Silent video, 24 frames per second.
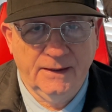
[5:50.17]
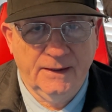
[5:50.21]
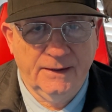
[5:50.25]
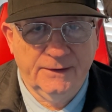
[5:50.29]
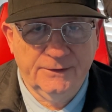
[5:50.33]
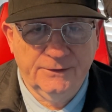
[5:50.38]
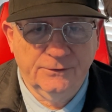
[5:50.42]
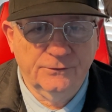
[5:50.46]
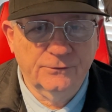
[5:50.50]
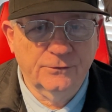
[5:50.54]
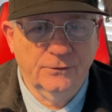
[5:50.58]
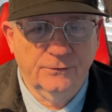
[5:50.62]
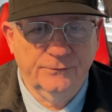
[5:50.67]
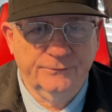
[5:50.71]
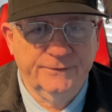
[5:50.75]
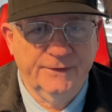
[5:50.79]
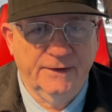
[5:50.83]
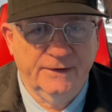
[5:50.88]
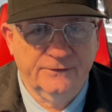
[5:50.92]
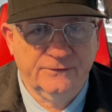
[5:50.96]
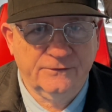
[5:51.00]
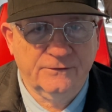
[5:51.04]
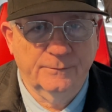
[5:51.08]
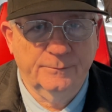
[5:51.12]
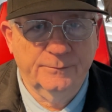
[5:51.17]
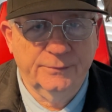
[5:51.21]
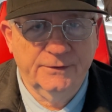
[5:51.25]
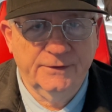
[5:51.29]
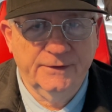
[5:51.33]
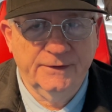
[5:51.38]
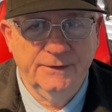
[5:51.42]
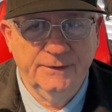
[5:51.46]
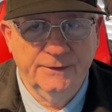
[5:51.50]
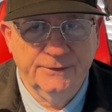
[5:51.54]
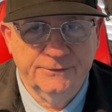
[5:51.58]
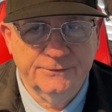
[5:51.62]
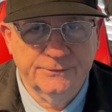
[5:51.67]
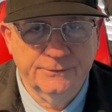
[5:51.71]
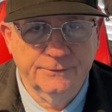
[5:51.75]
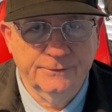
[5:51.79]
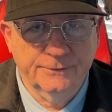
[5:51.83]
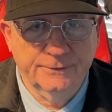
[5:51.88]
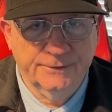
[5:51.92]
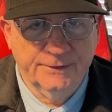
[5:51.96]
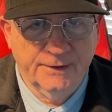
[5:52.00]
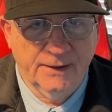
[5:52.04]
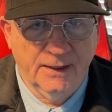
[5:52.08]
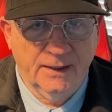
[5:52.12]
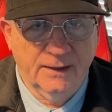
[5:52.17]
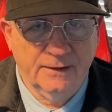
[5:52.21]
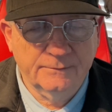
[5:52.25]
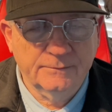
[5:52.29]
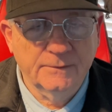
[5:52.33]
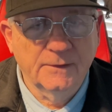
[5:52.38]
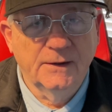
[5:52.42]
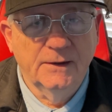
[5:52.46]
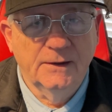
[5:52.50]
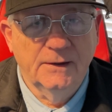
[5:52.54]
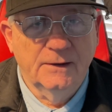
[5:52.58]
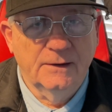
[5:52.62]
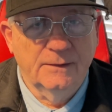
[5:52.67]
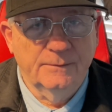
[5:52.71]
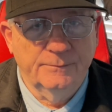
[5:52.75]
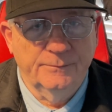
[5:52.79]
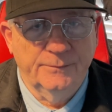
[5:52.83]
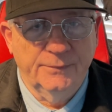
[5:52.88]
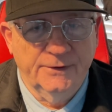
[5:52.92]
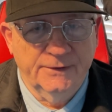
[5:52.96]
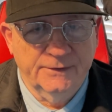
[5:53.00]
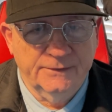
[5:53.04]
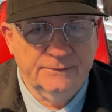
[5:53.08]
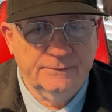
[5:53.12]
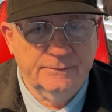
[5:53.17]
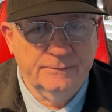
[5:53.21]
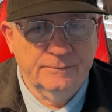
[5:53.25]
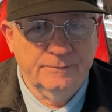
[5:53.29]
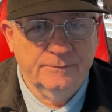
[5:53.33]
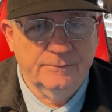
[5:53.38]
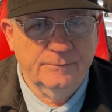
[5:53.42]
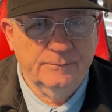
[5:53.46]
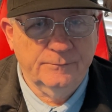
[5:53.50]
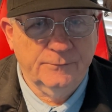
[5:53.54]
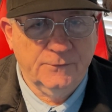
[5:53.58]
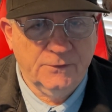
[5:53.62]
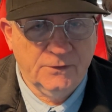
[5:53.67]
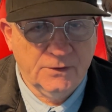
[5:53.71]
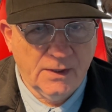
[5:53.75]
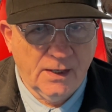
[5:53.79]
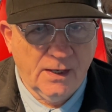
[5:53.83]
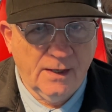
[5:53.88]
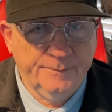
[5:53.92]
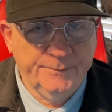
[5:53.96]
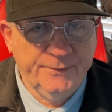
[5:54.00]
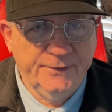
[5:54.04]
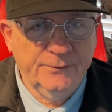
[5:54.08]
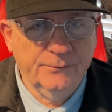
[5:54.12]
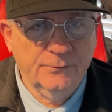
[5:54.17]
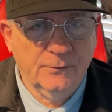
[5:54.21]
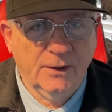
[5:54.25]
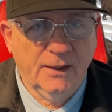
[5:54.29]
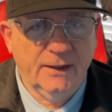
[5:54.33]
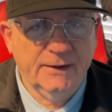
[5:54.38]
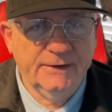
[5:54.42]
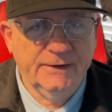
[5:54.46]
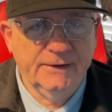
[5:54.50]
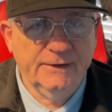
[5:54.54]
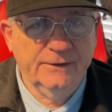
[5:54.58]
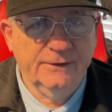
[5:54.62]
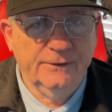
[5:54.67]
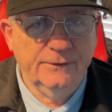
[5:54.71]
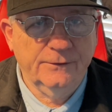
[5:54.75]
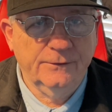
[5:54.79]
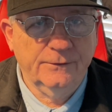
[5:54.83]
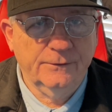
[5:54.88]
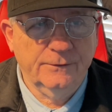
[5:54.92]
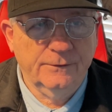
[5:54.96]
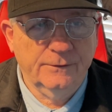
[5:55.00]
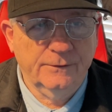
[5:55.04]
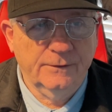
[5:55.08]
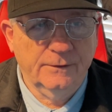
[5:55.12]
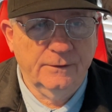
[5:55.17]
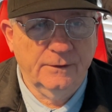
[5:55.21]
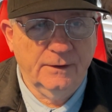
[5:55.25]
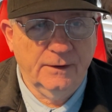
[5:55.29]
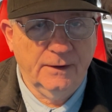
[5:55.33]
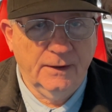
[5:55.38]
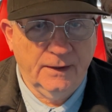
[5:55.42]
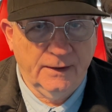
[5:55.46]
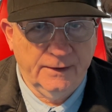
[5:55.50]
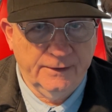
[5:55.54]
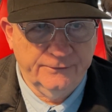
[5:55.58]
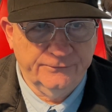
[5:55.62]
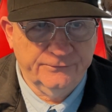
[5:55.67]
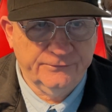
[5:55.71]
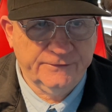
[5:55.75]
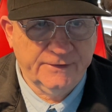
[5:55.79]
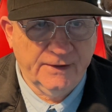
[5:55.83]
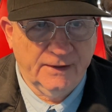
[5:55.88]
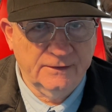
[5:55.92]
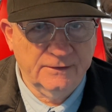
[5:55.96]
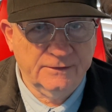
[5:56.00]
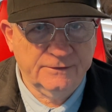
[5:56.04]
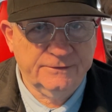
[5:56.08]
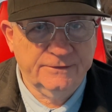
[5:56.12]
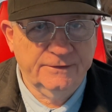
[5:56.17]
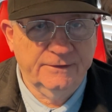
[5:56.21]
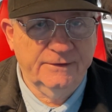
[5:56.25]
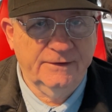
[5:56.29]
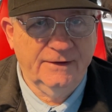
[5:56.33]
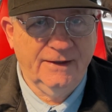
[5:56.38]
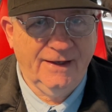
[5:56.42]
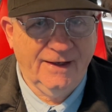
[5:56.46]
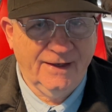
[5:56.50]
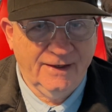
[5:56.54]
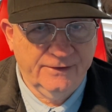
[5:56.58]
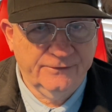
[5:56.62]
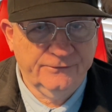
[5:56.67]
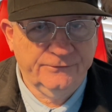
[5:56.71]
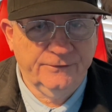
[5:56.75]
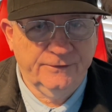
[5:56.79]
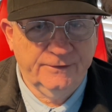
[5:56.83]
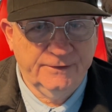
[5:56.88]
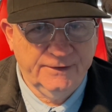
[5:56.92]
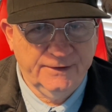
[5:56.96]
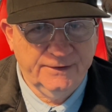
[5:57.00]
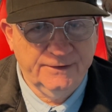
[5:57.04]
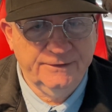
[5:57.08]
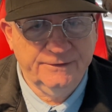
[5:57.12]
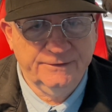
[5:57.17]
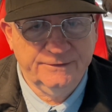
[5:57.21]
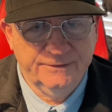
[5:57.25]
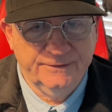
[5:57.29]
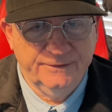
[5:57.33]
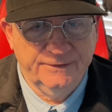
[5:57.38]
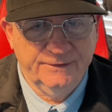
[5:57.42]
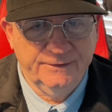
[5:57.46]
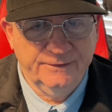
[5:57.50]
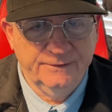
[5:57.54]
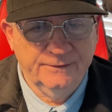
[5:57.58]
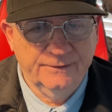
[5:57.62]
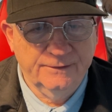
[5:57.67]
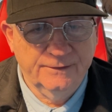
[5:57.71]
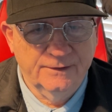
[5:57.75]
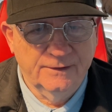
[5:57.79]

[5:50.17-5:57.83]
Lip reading: don't know if that's completely true or not, but copyrighting a skeleton as an entity